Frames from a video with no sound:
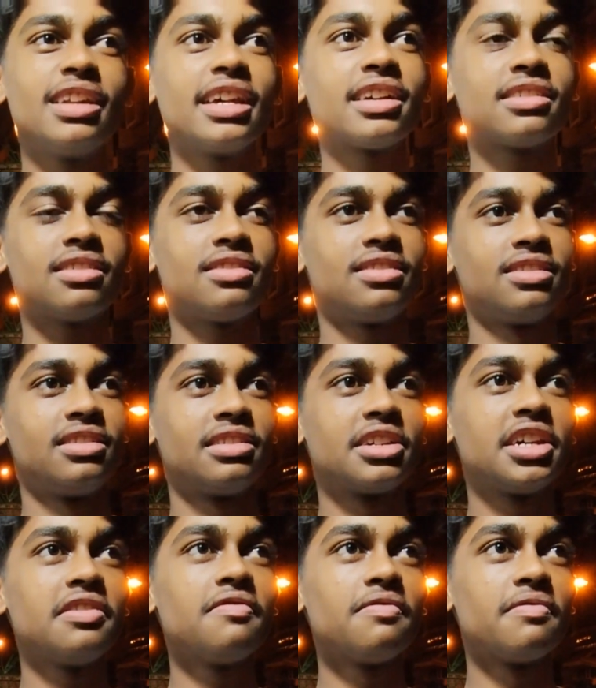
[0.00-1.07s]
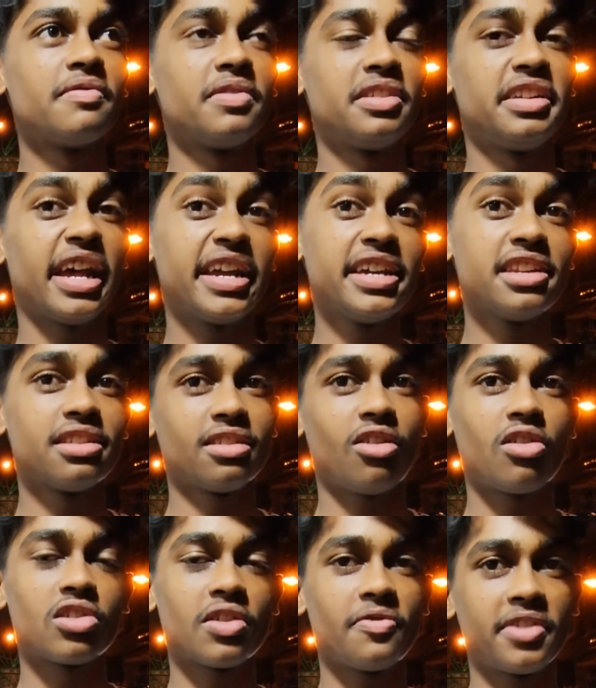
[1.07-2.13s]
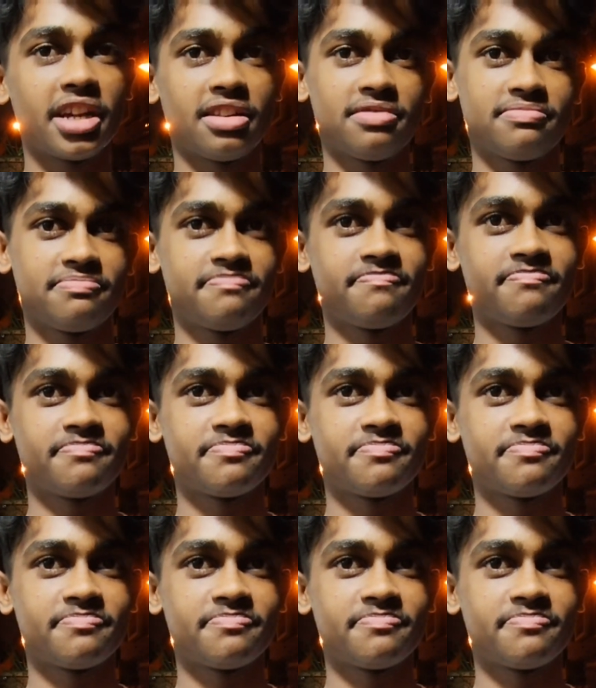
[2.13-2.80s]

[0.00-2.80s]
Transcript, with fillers: I would like give 9 out of 10.